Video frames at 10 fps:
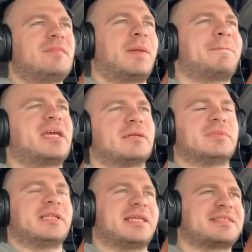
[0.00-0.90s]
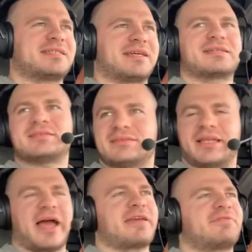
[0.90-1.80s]
minimalistic
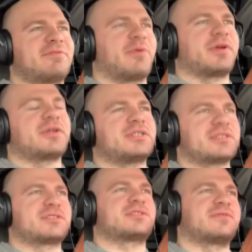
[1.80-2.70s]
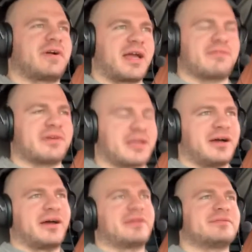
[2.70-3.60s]
life where you're just surviving
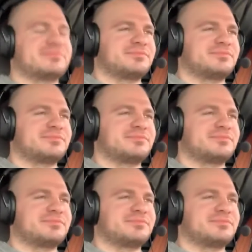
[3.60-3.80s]
on...